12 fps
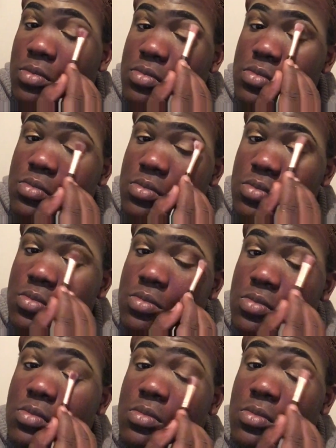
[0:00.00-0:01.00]
Just
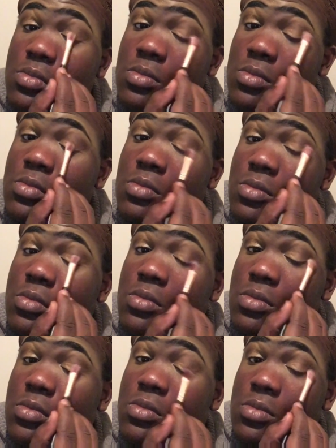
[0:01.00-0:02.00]
keep
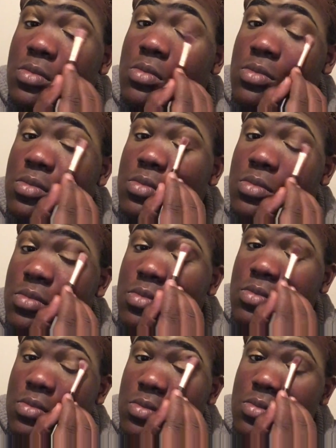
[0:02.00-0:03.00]
blending, just keep
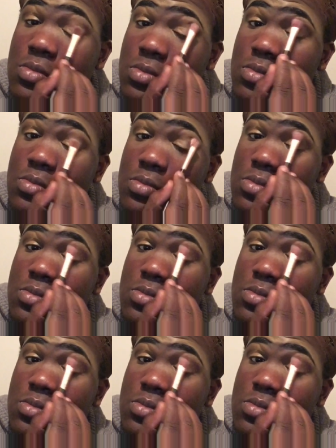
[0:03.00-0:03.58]
blending.